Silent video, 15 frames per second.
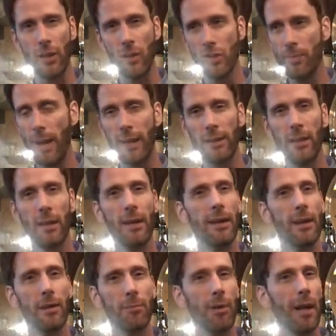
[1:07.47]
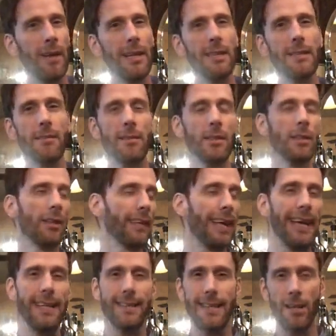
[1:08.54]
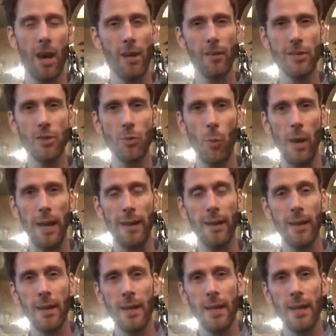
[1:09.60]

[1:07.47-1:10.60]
It goes back to probably early 1800s when